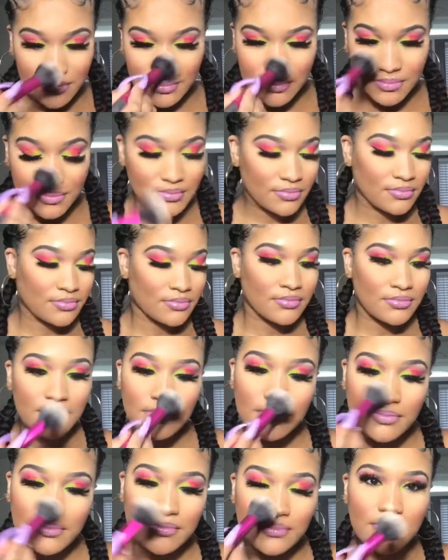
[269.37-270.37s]

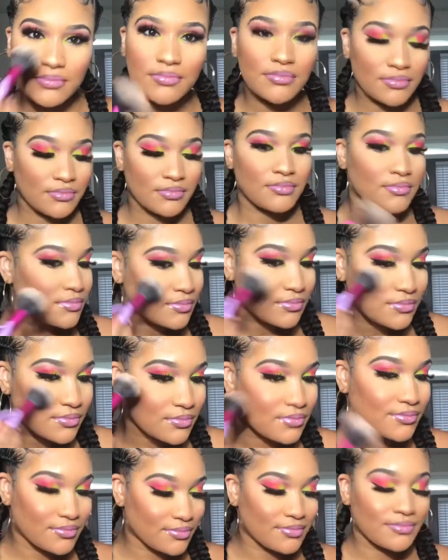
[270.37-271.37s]
Blush,
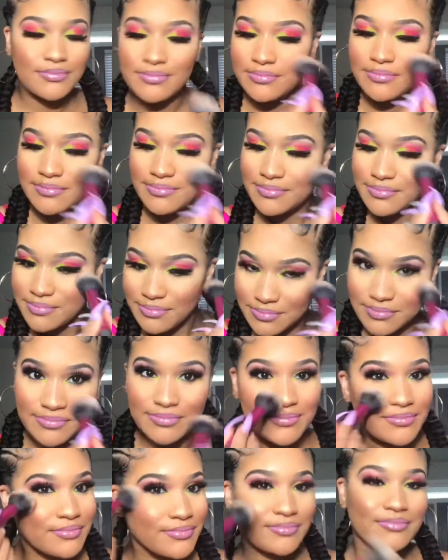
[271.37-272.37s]
highlight,
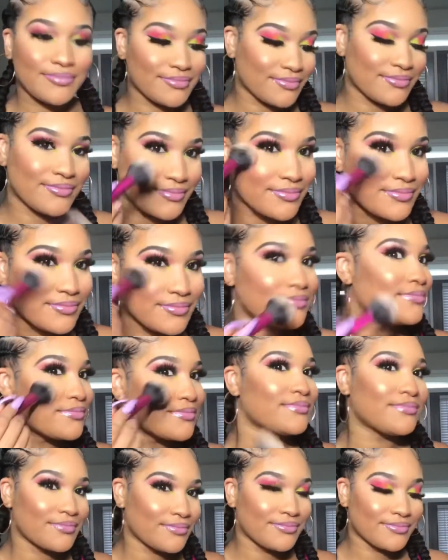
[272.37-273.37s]
boom. We
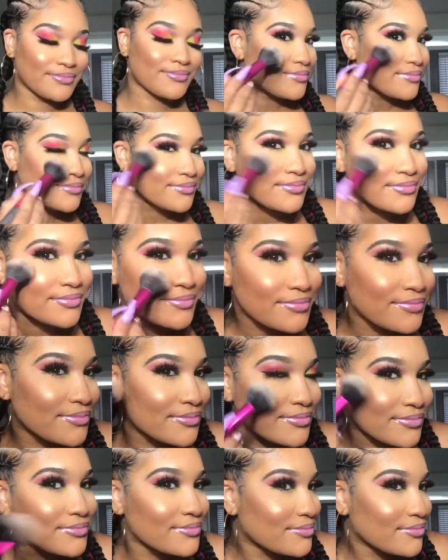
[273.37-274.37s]
are done.
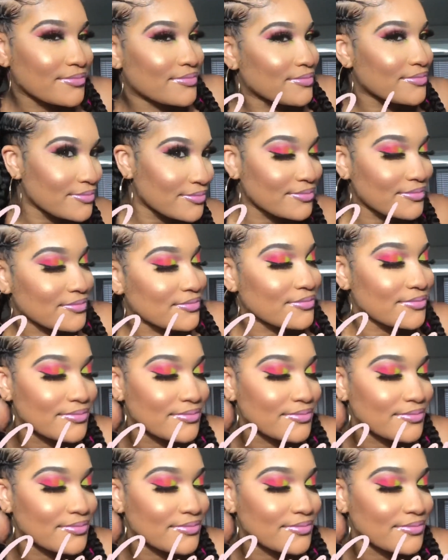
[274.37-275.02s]
Ay.